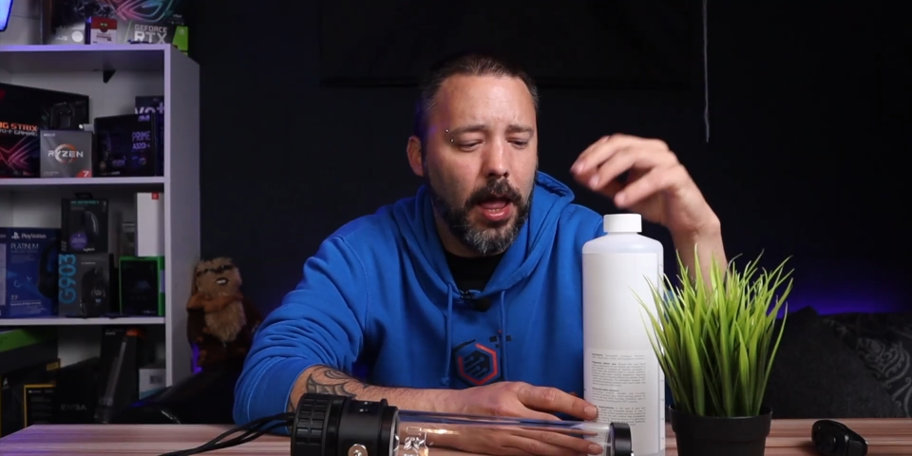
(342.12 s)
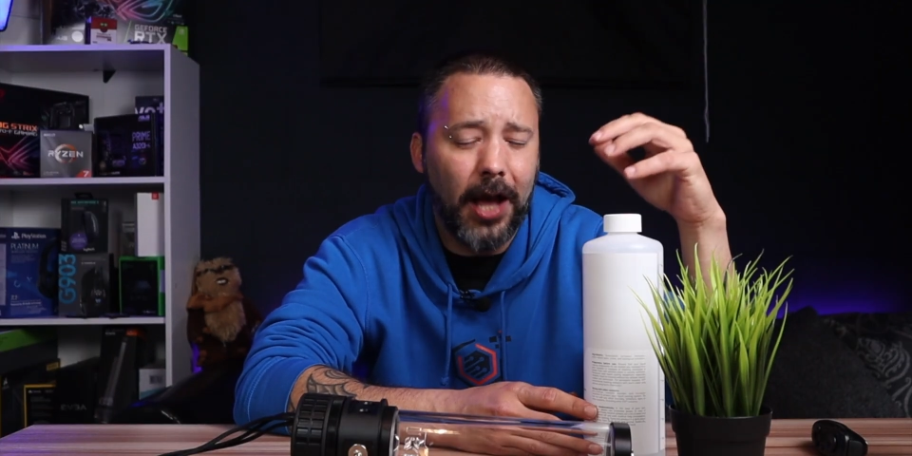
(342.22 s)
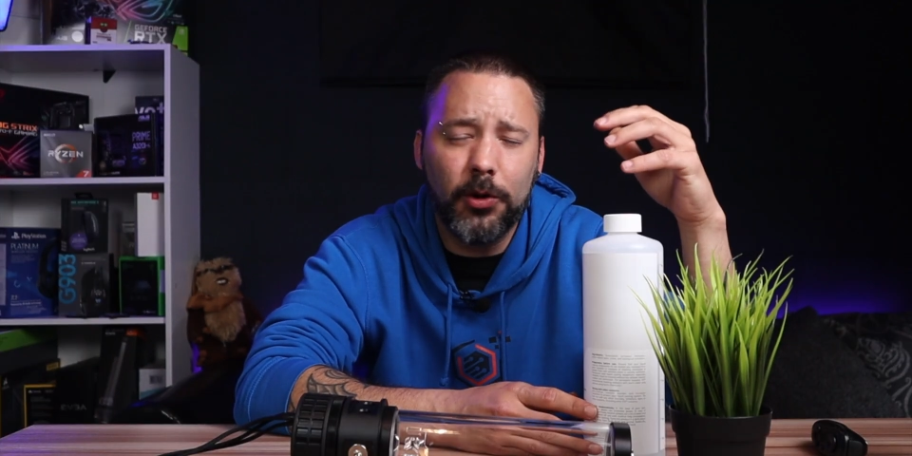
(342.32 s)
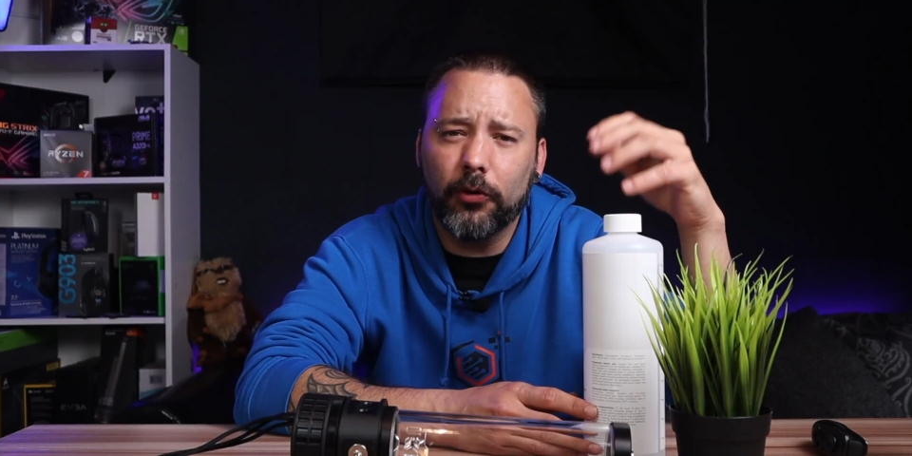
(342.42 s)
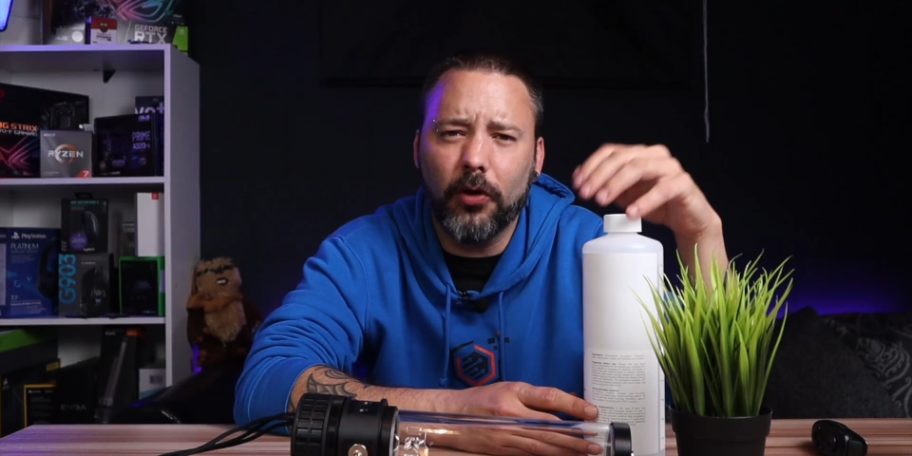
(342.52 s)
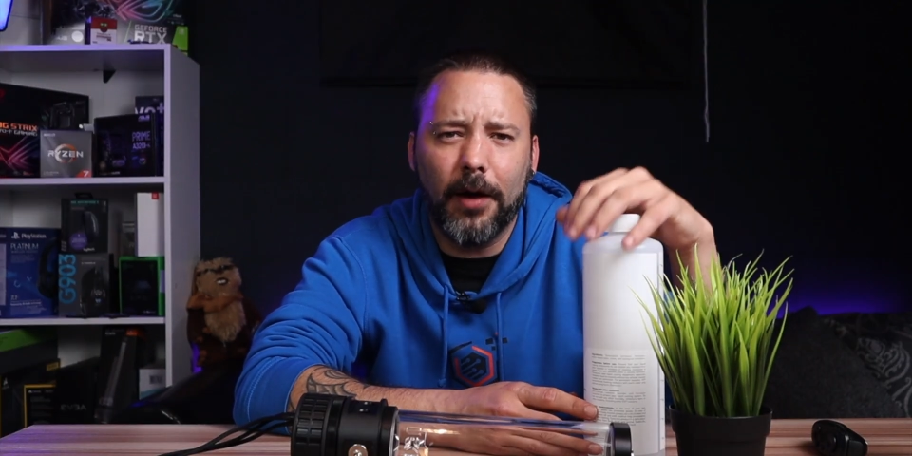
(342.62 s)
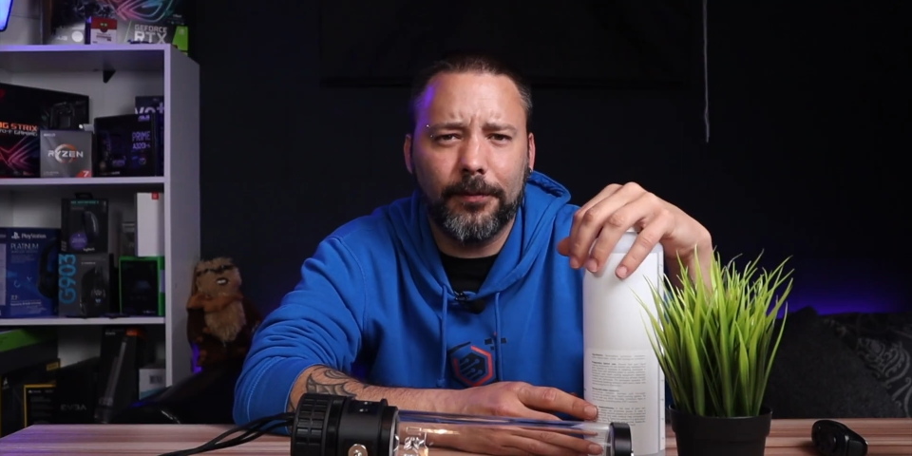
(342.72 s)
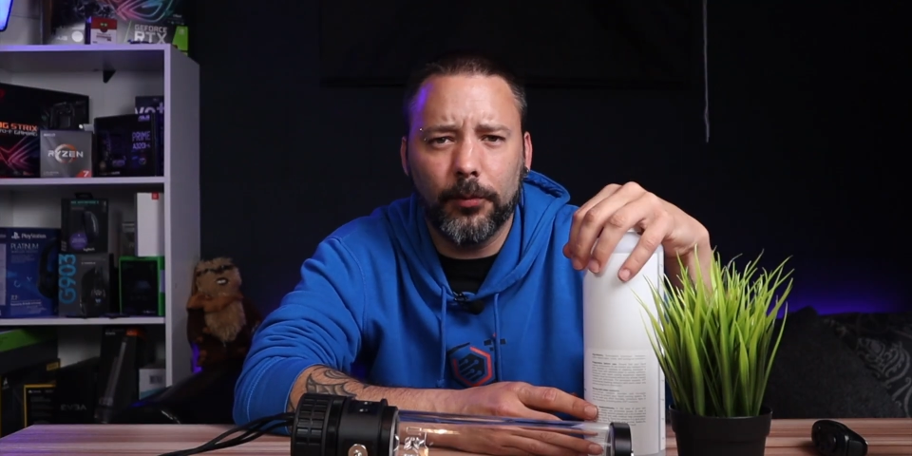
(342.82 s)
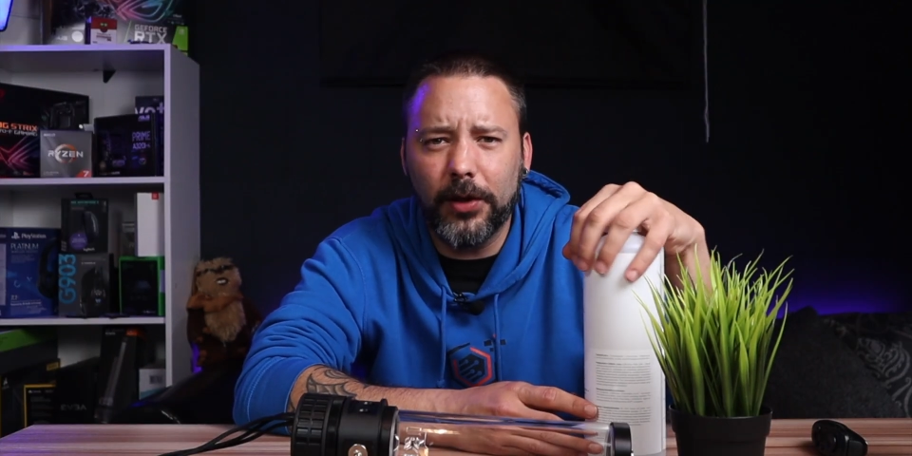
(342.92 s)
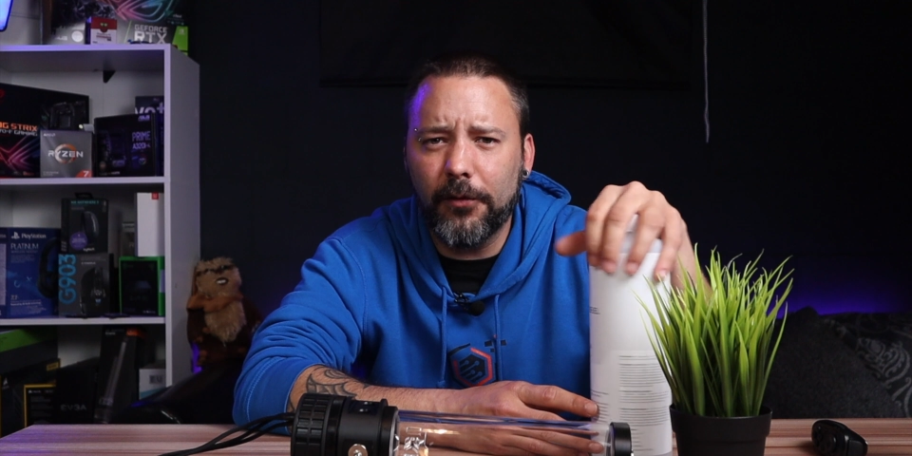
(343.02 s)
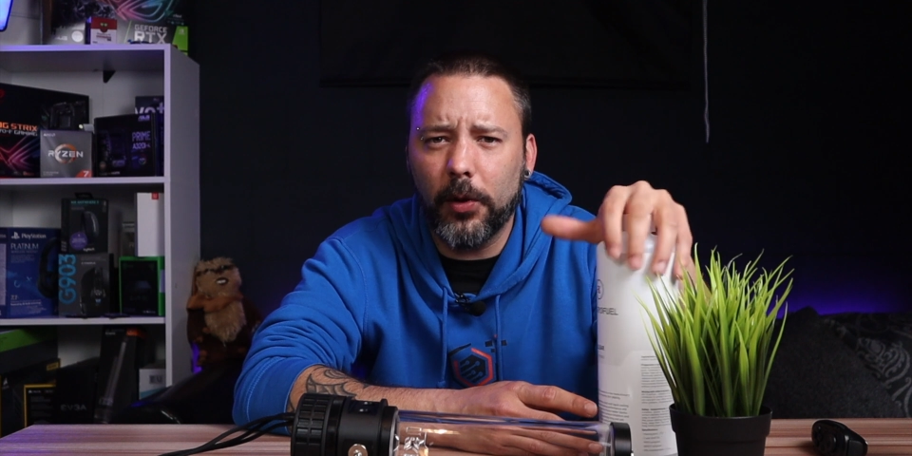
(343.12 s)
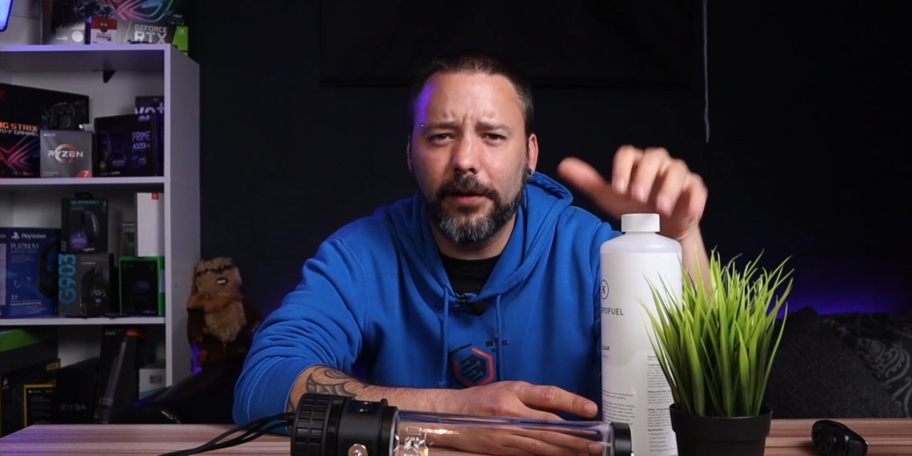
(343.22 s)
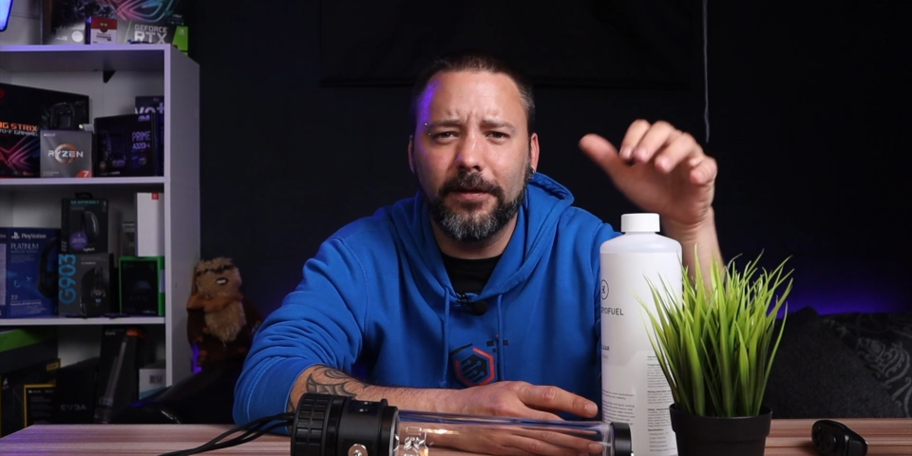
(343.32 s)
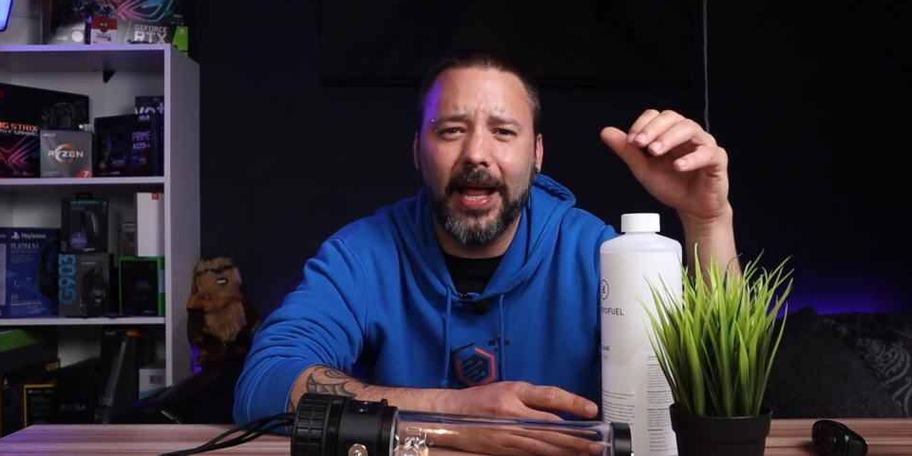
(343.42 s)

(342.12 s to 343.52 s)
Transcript: And you also have some different,